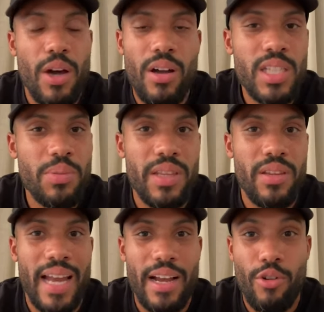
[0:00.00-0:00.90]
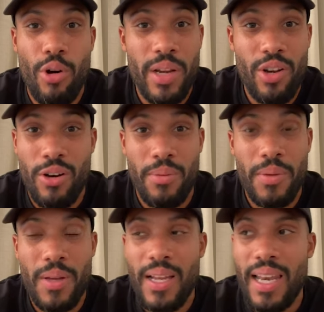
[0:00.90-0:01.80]
be honest with you, like growing
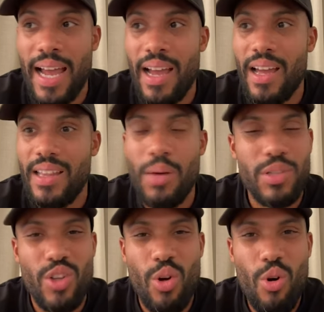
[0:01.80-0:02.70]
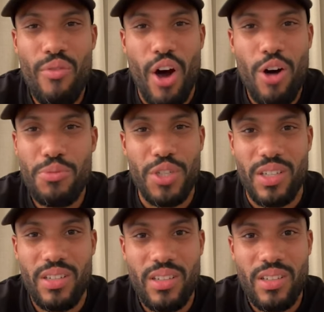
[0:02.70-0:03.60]
up, like there was no other option.
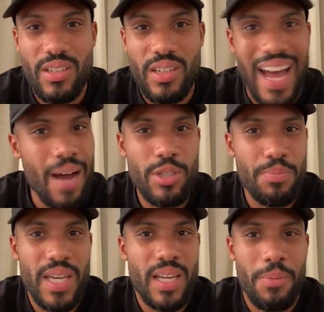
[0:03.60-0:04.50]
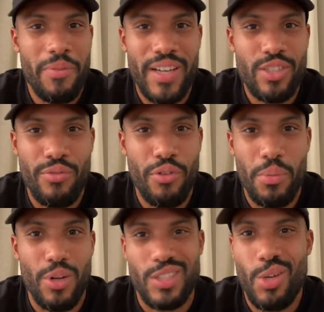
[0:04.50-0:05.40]
I was being a professional
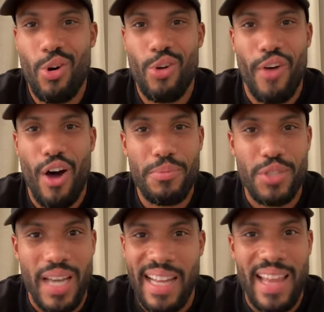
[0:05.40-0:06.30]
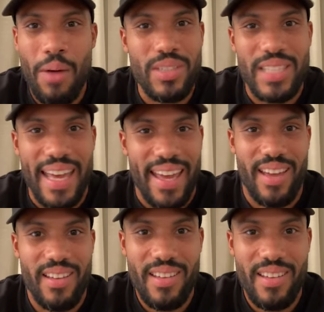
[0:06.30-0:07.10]
footballer. There's no other option. Like that was it.